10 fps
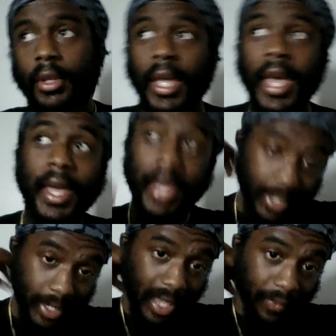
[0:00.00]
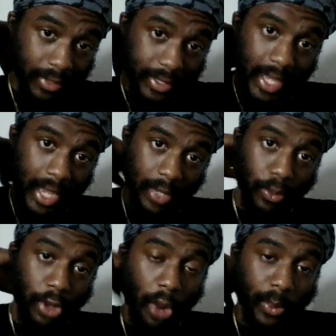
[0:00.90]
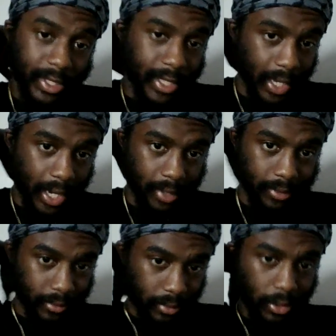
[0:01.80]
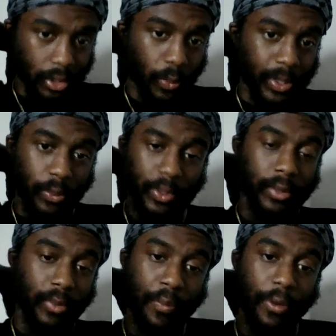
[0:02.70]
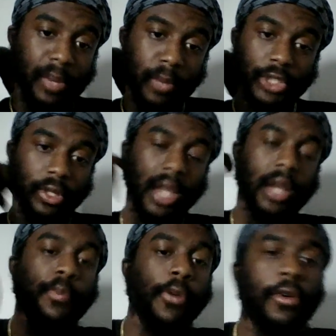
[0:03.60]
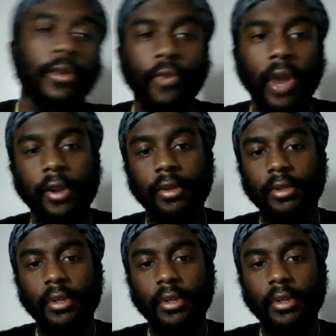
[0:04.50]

At any given second, we always say that. You know, we pretty much are like a broken record.